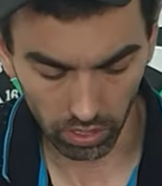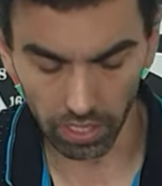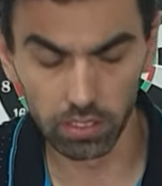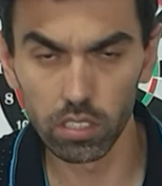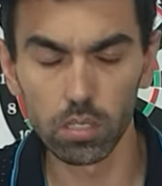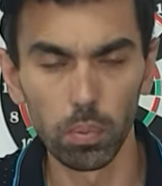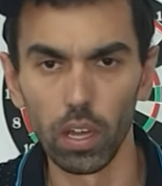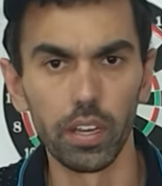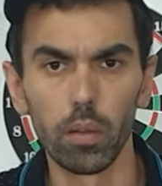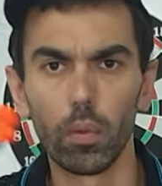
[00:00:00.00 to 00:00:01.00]
And the
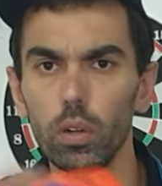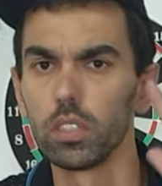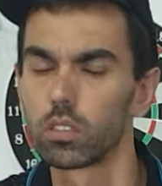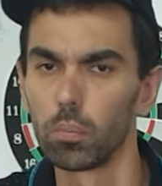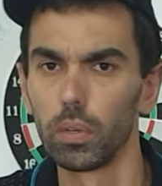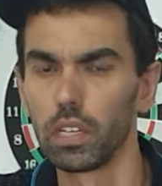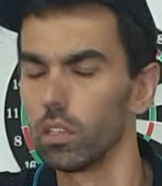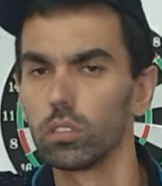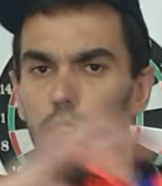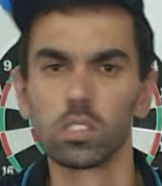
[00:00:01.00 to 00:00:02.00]
supplied ammo is
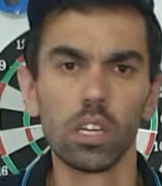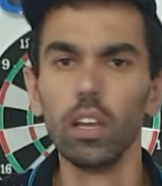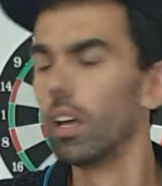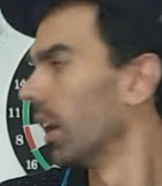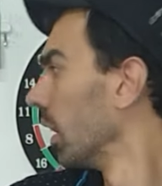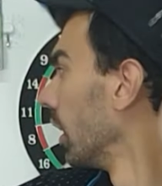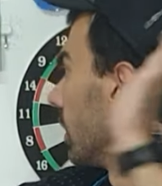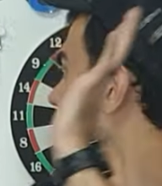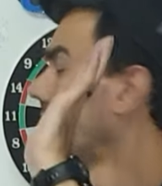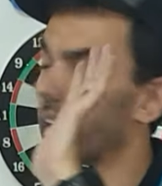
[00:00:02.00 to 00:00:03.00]
completely useless.
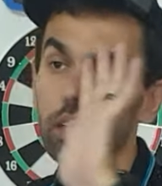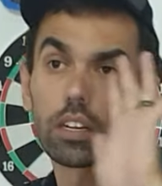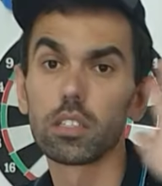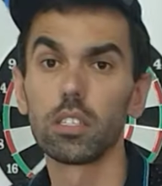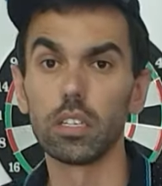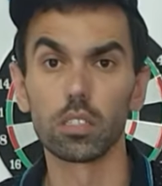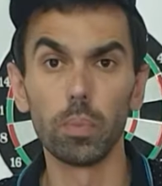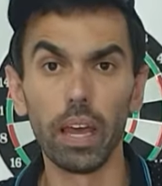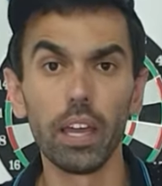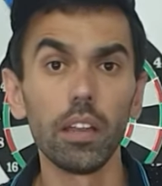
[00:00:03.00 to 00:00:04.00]
Uh, the accuracy is
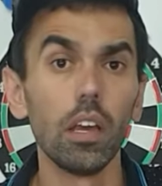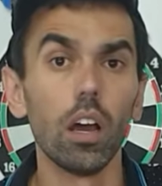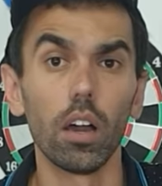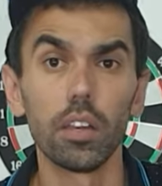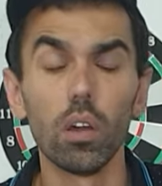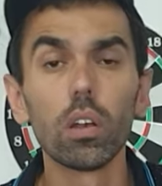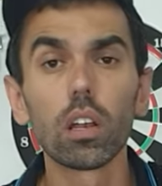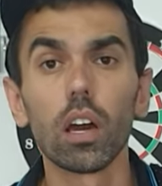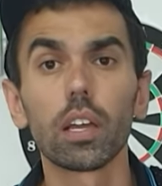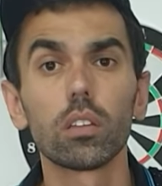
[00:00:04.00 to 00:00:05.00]
bad. I don't
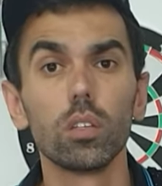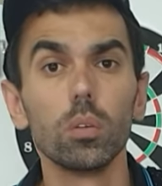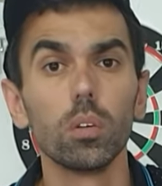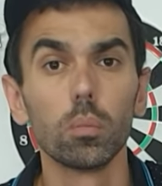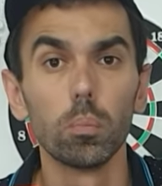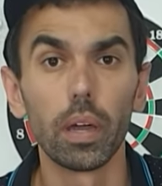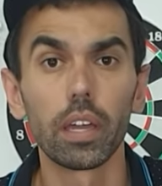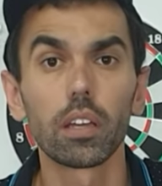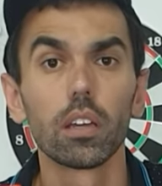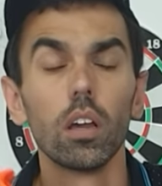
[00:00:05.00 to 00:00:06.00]
like to
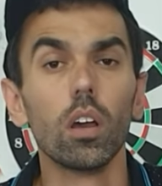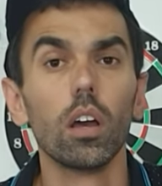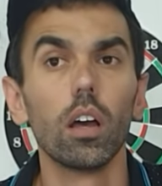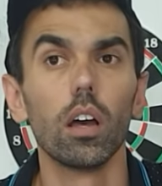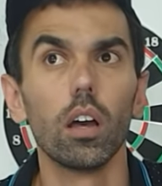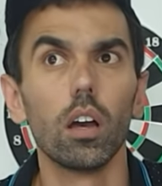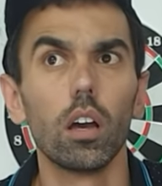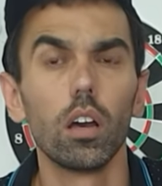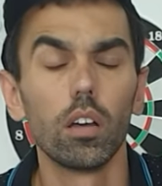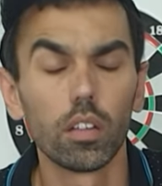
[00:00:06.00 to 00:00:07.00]
make
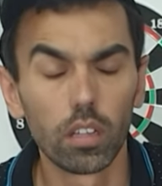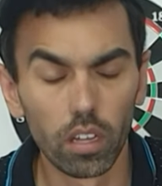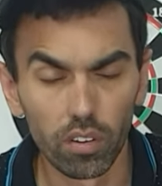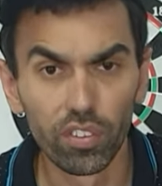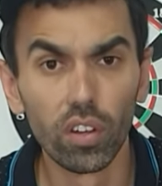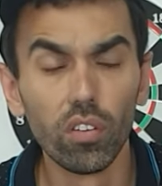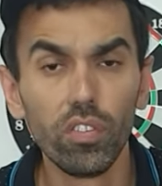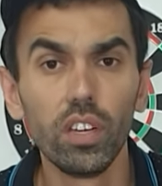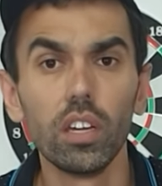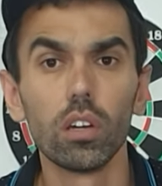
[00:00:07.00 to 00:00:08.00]
uh, review
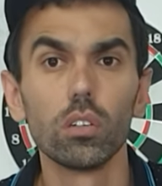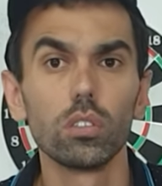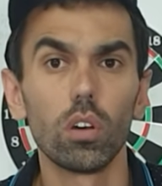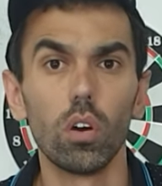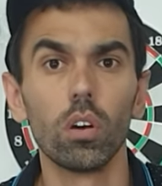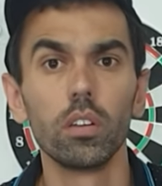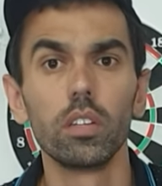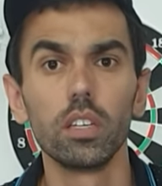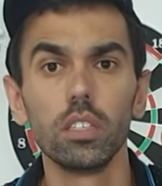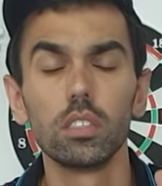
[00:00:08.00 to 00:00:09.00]
videos
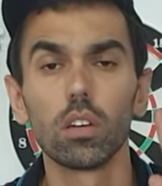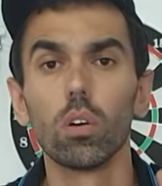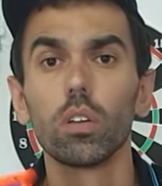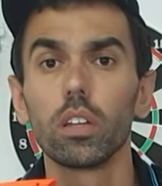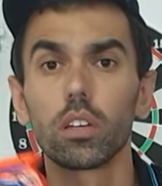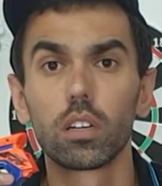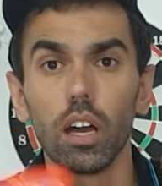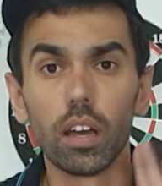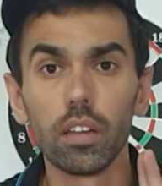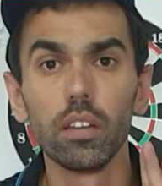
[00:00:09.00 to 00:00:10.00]
on these, on a
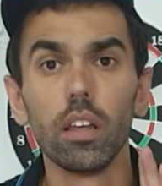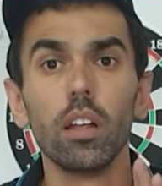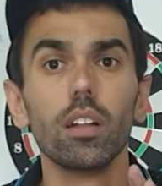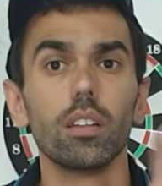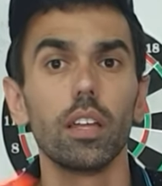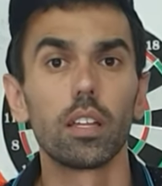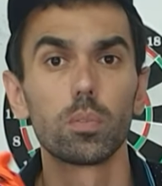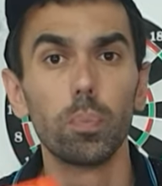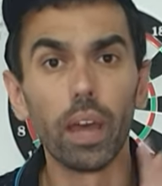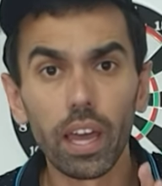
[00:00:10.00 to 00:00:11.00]
gun
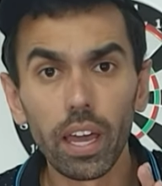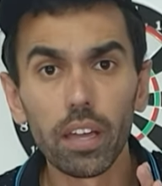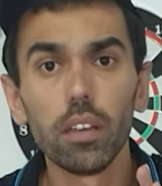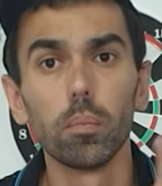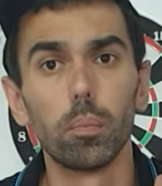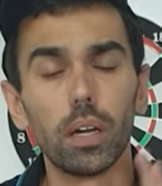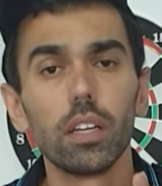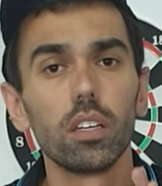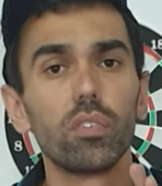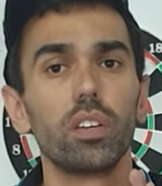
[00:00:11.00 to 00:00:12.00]
that's bad,
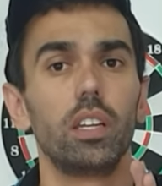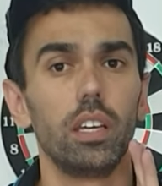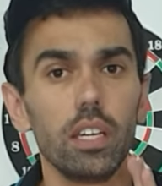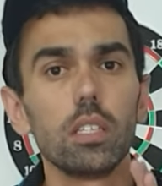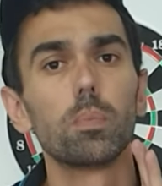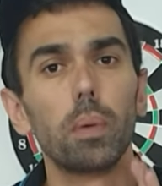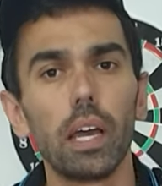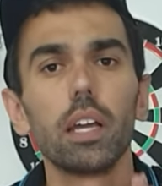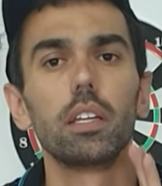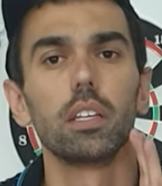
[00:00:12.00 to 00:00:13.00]
but if it is
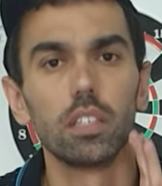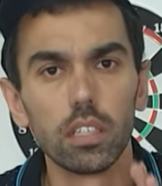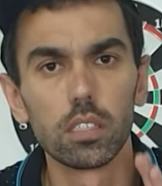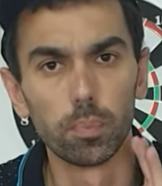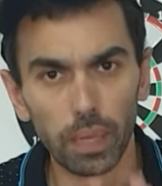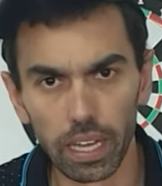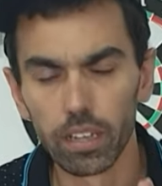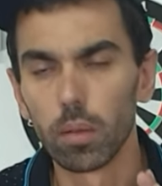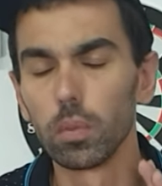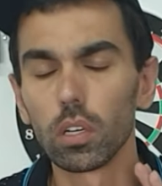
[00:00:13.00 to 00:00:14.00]
bad, it is
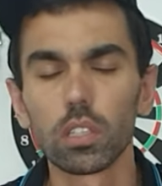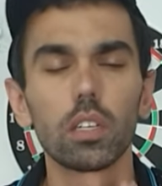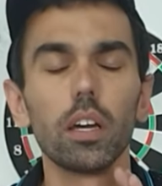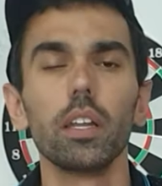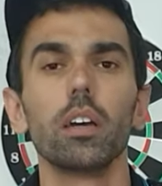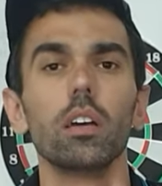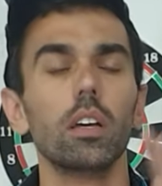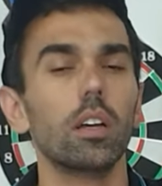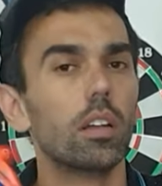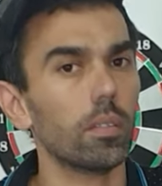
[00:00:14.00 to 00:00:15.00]
bad. I'm not gonna
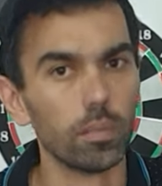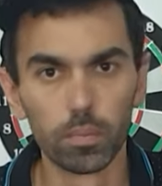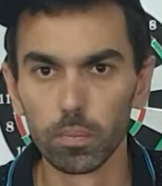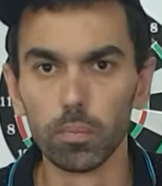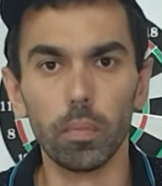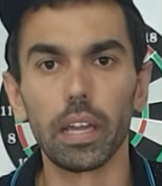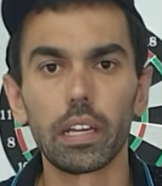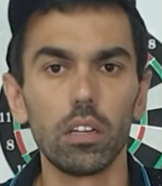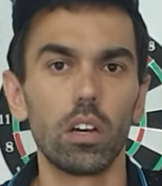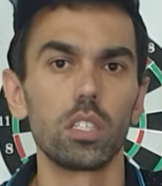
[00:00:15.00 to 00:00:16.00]

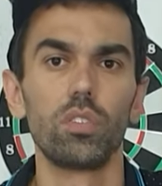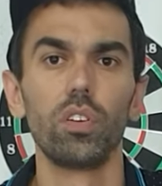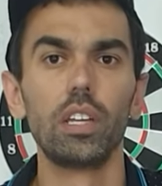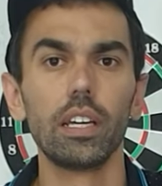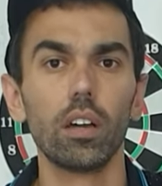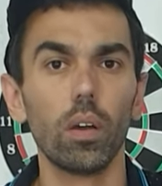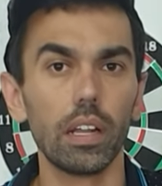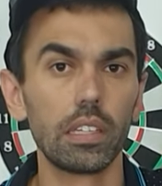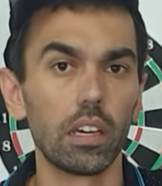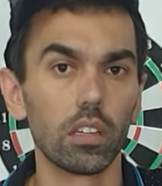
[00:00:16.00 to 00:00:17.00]
make a nice video
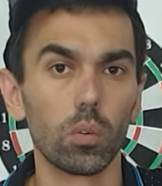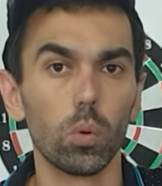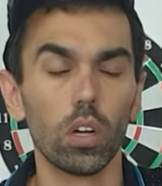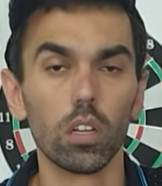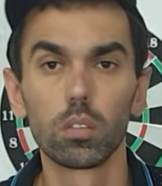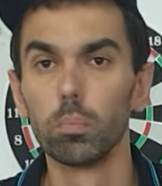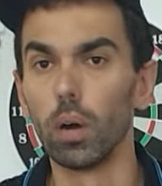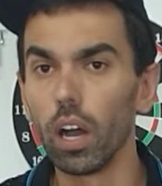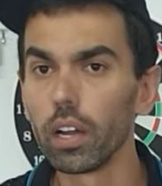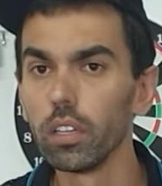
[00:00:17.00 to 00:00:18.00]
and tell the world,
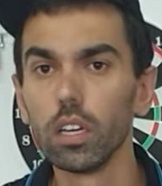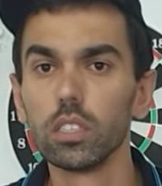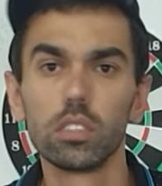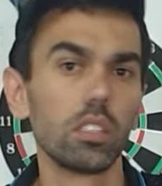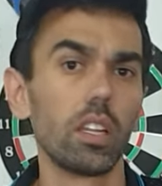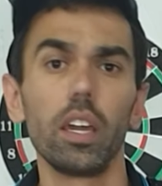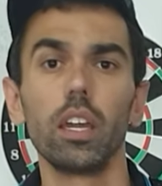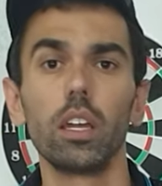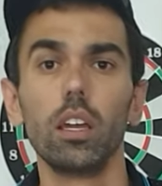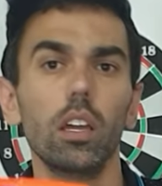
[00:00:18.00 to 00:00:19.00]
buy this
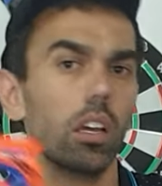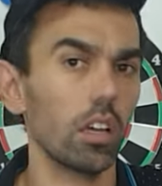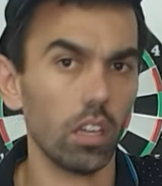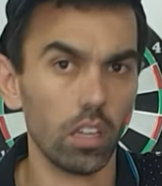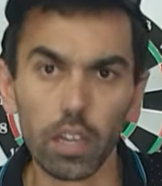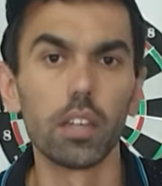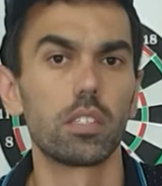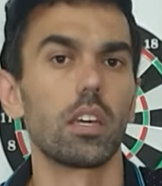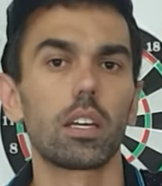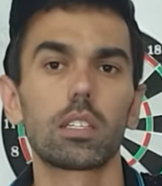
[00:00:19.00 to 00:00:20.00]
thing,
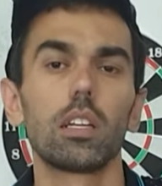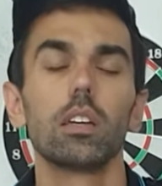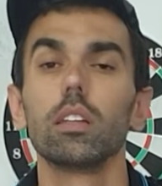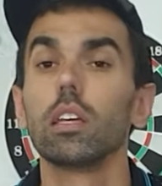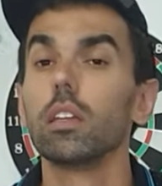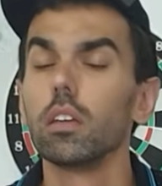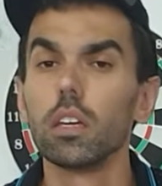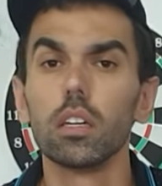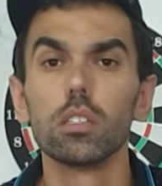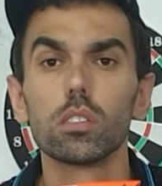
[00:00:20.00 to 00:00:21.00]
it's excellent. It
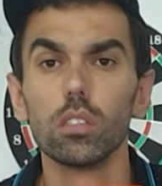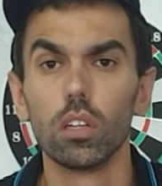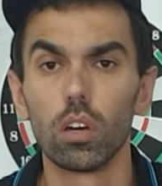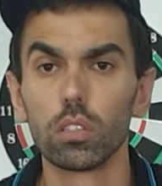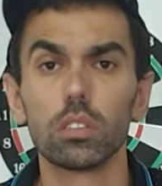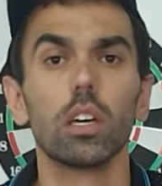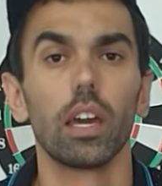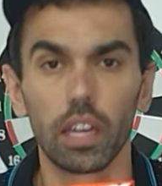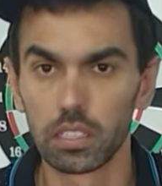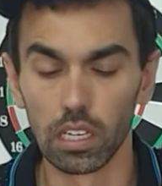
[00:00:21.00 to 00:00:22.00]
is not
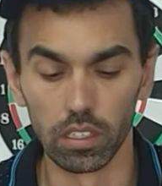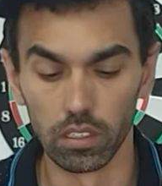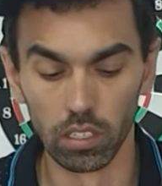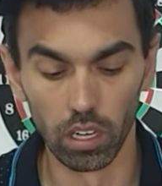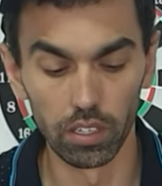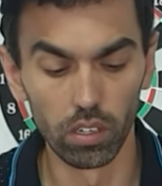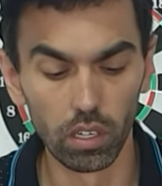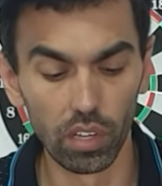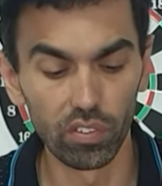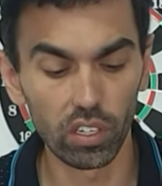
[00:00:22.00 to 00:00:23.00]
excellent. I don't
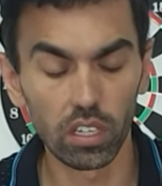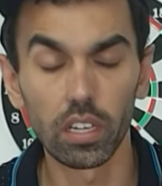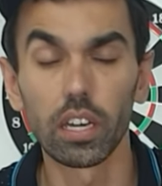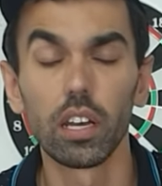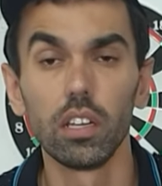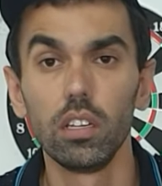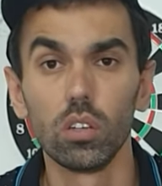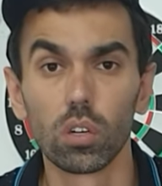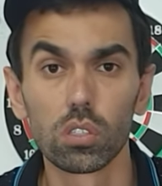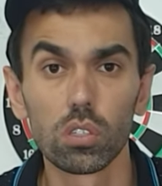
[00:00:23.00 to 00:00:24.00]
know if you're gonna get it in
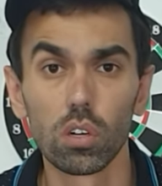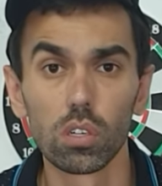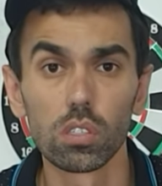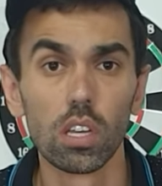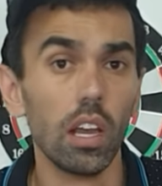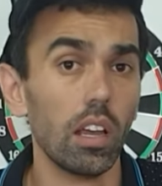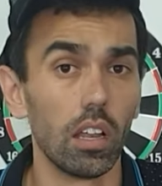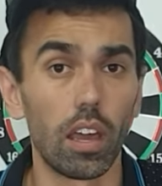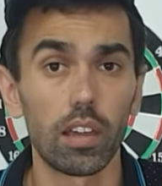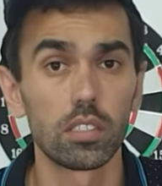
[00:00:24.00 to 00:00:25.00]
your stores.
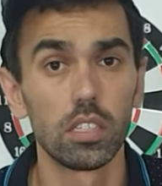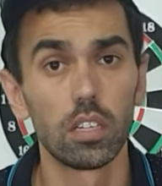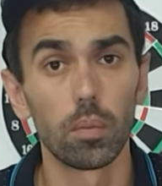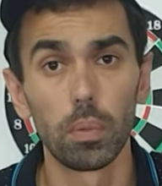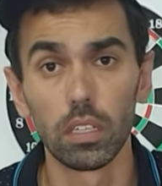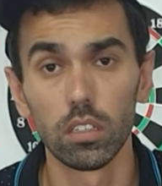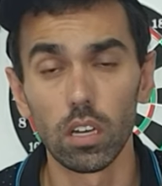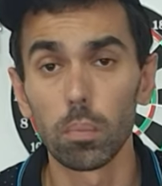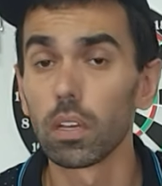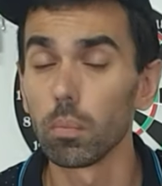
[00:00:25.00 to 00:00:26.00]
Like I said, I picked it
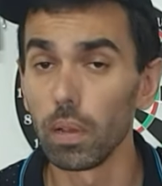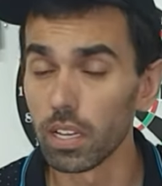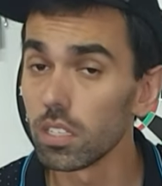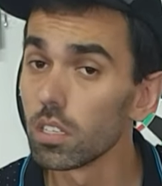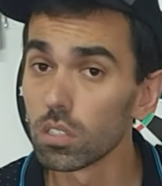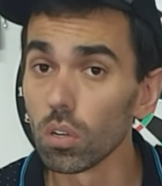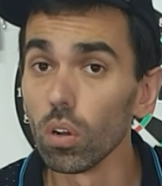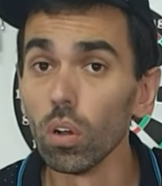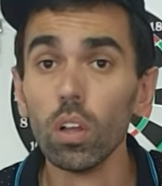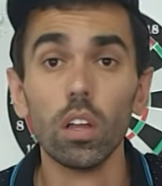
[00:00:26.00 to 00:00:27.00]
up at a plastic
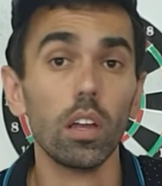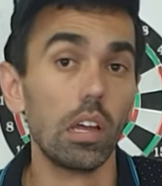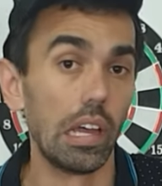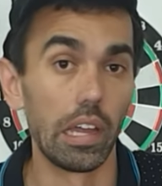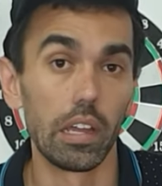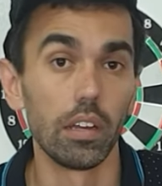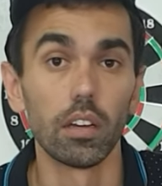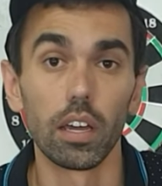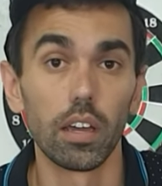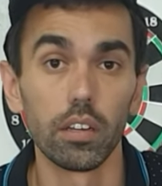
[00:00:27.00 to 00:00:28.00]
store
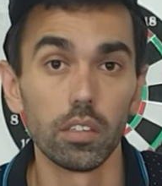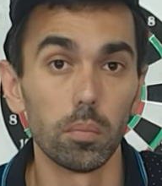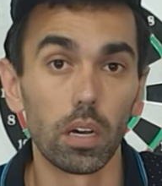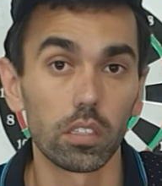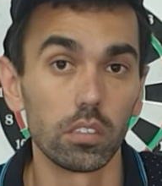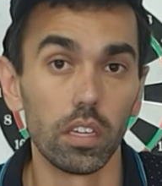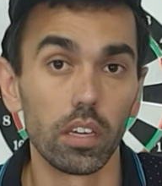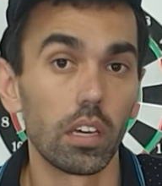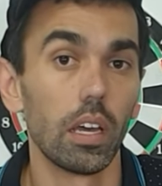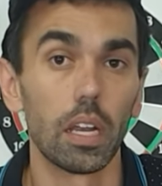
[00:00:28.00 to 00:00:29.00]
and I had the bucks
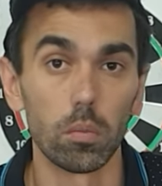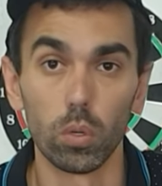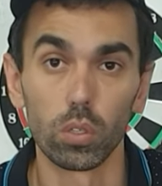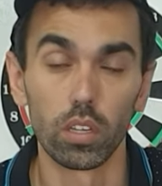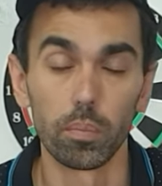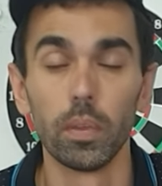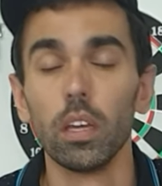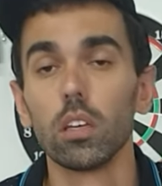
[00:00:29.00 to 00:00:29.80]
there and I bought them.